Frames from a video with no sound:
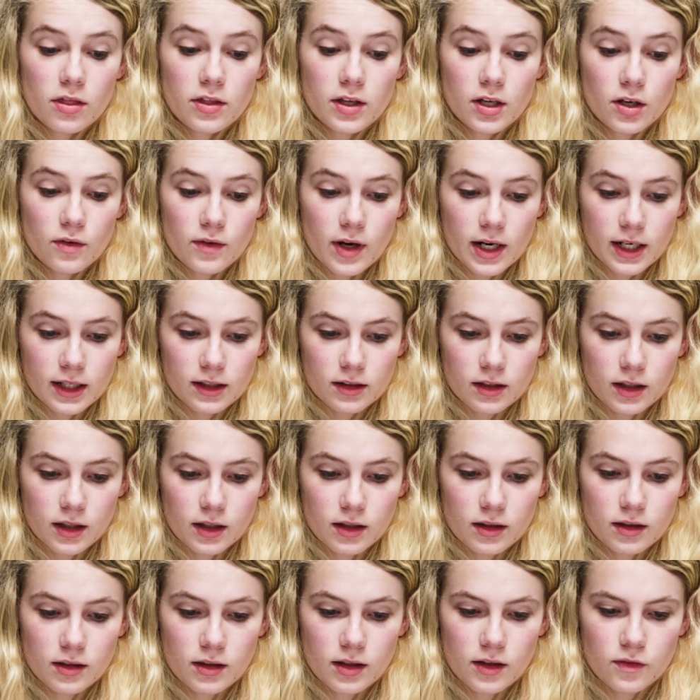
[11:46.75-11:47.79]

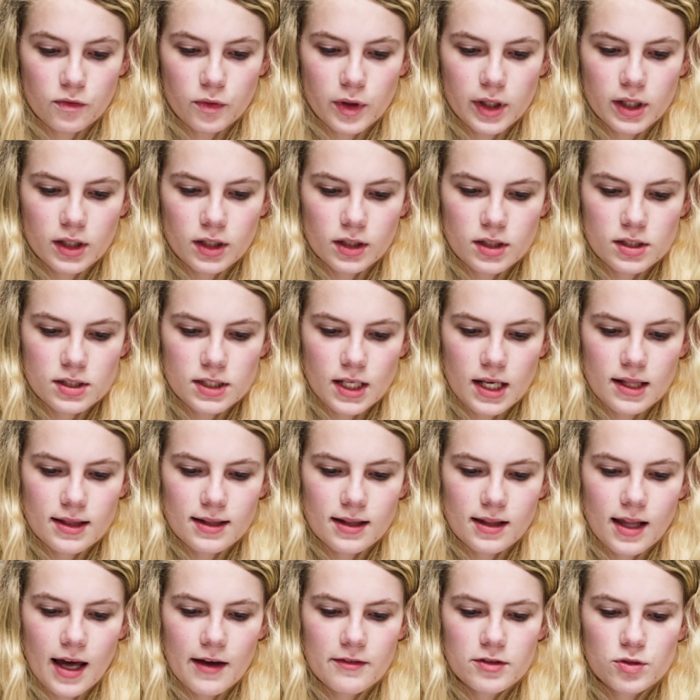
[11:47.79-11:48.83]
Theoretically, if we could
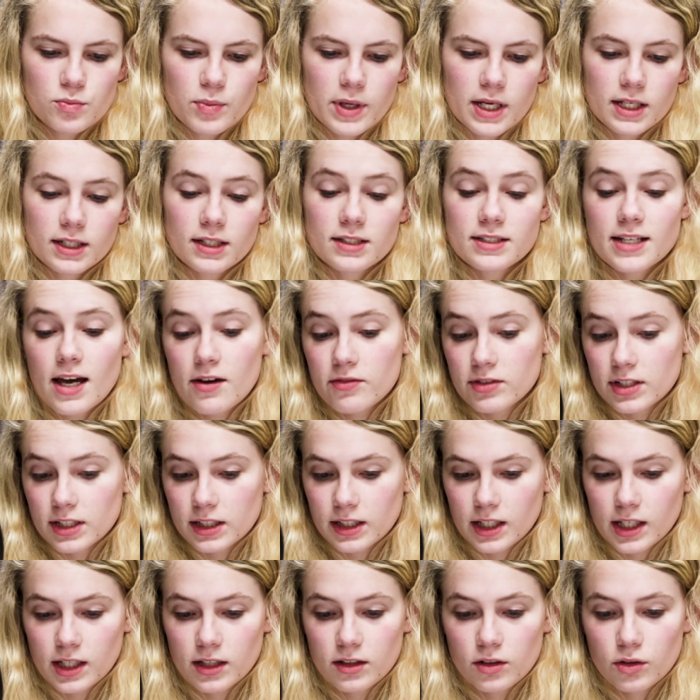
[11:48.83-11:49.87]
extend the lifespan
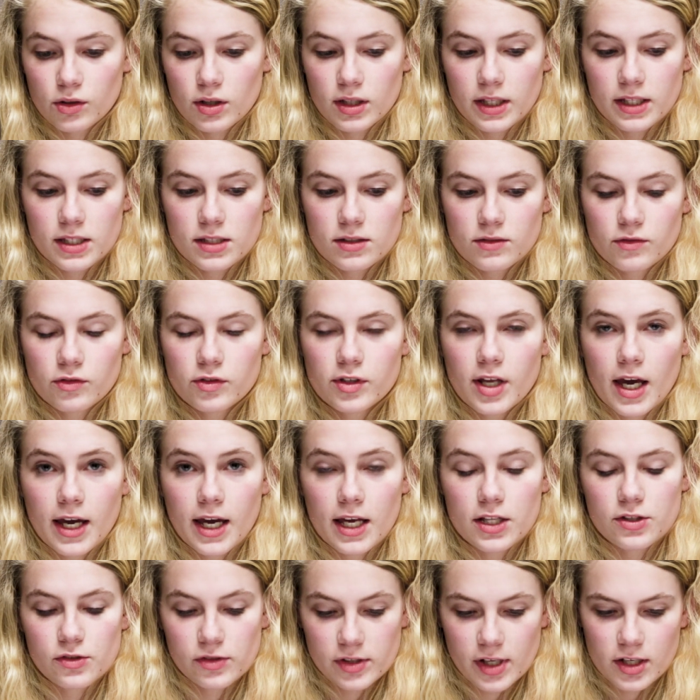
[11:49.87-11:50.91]
indefinitely, or at least for
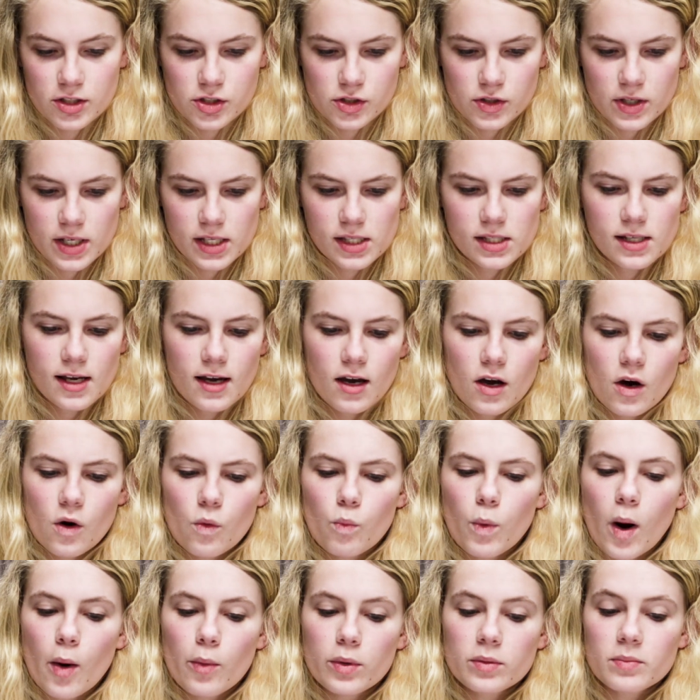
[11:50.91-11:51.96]
decades or centuries,
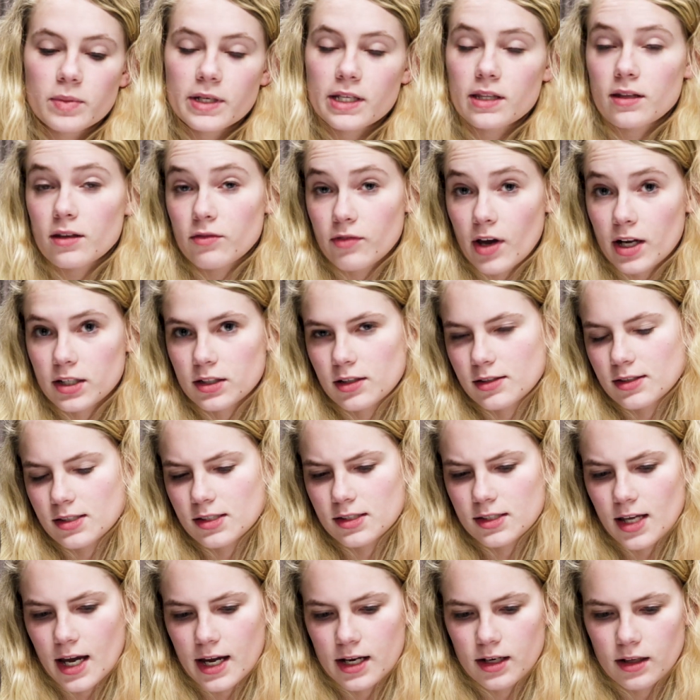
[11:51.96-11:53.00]
what would be the effect on
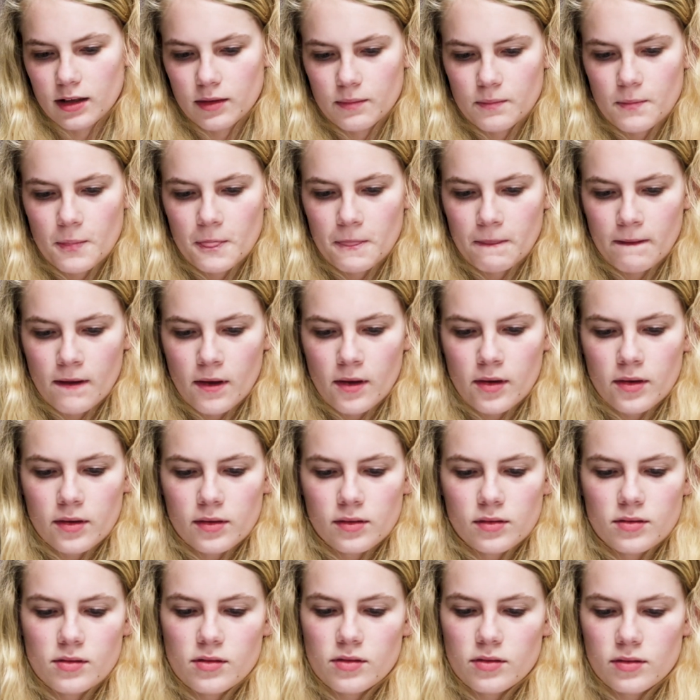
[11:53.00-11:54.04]
society?
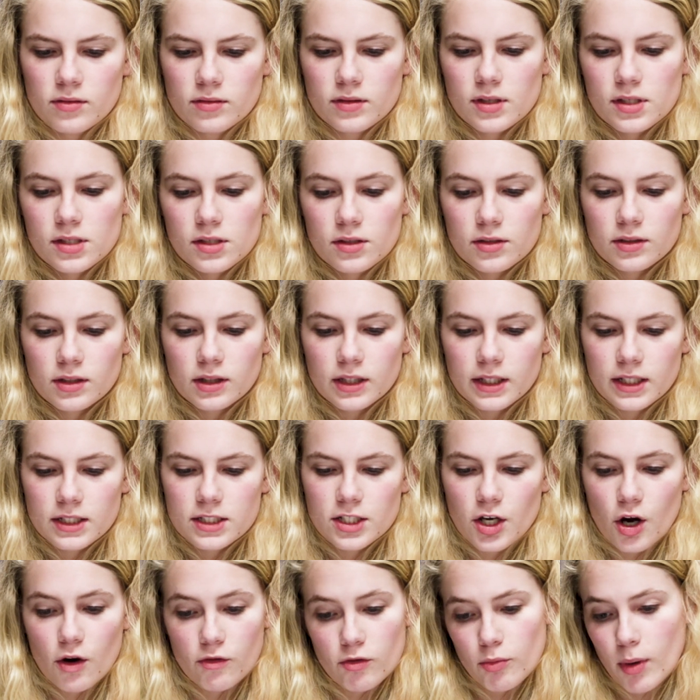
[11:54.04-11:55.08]
This could
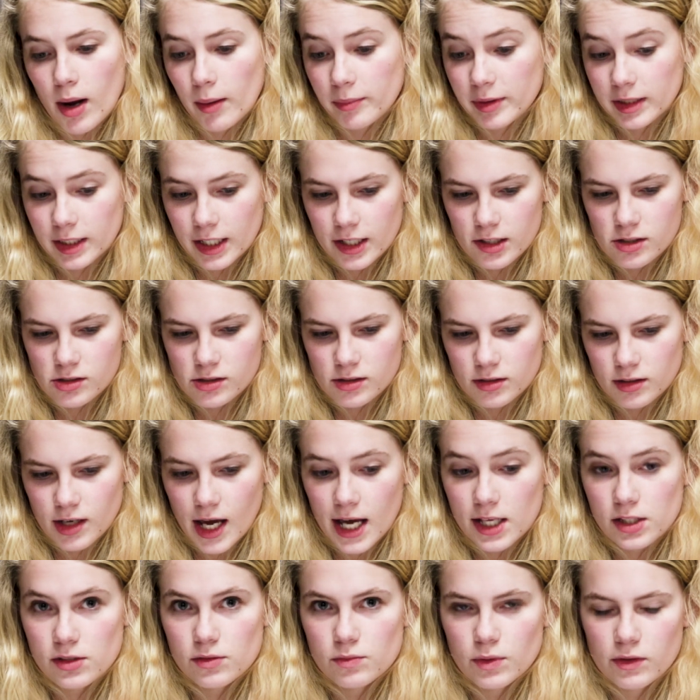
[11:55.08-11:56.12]
lead to overpopulation,
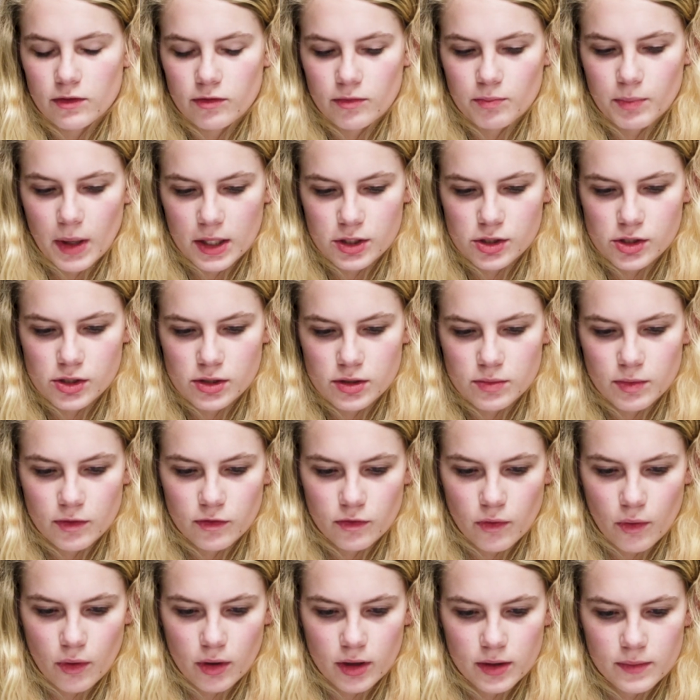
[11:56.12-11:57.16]
as we've mentioned
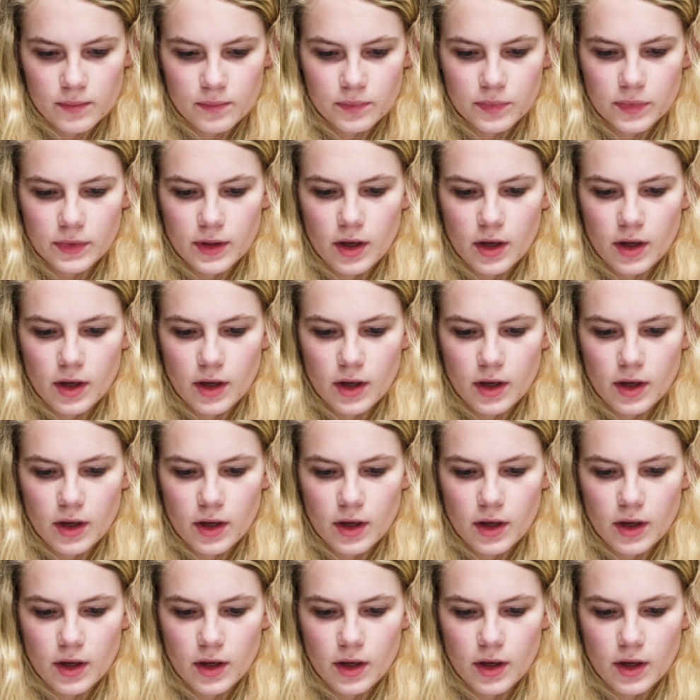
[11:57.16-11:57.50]
before.